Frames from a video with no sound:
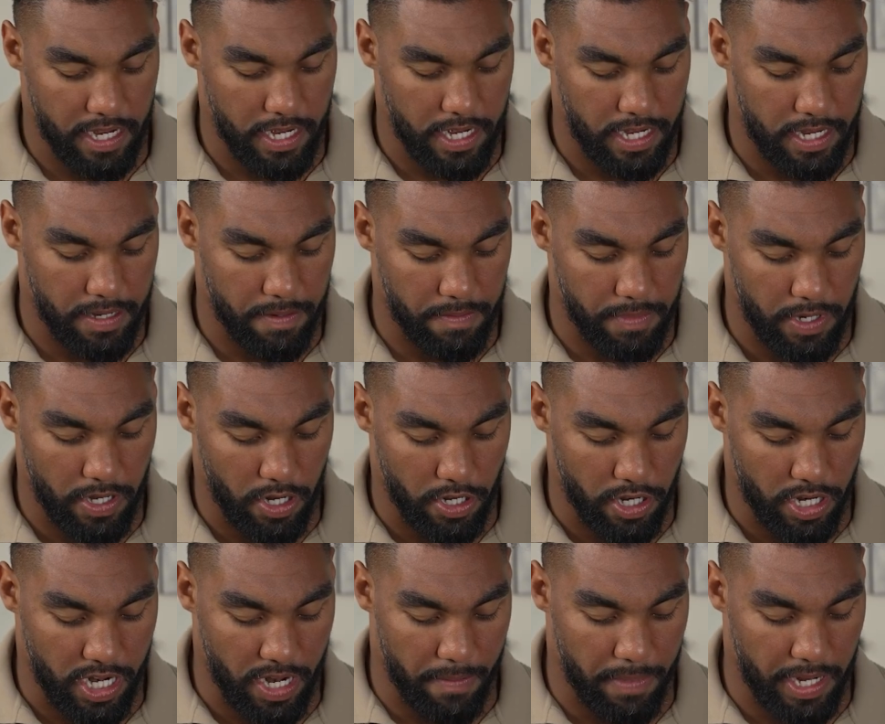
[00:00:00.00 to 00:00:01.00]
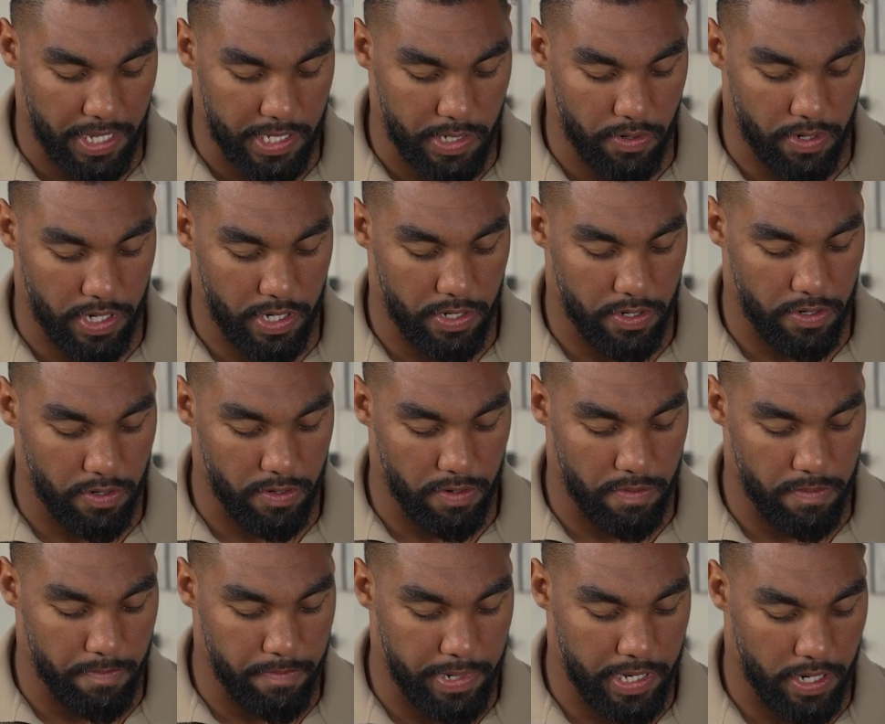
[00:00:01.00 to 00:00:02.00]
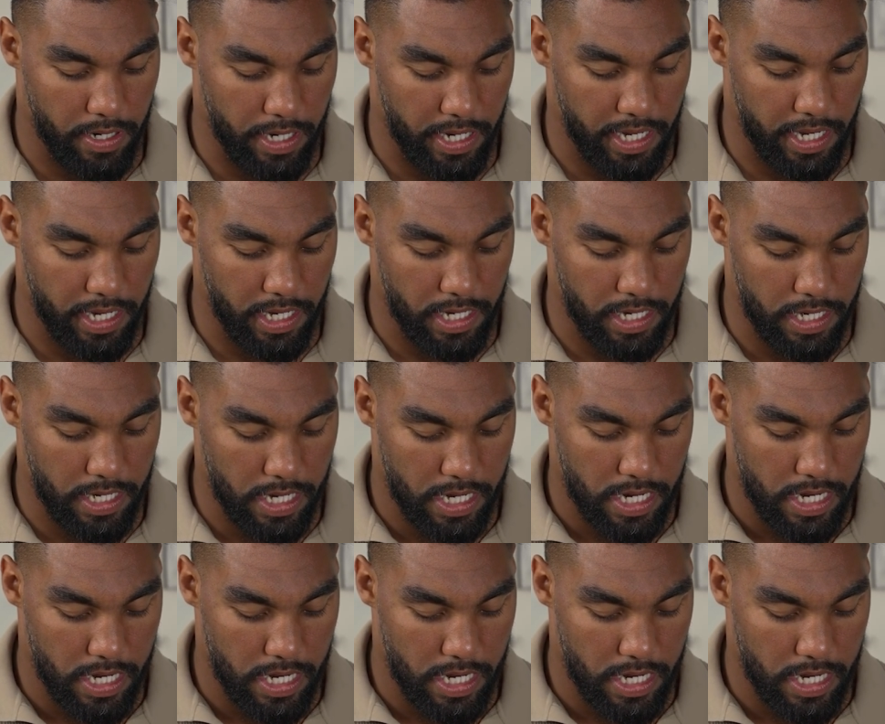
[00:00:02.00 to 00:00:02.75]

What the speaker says: You're coming into a new building.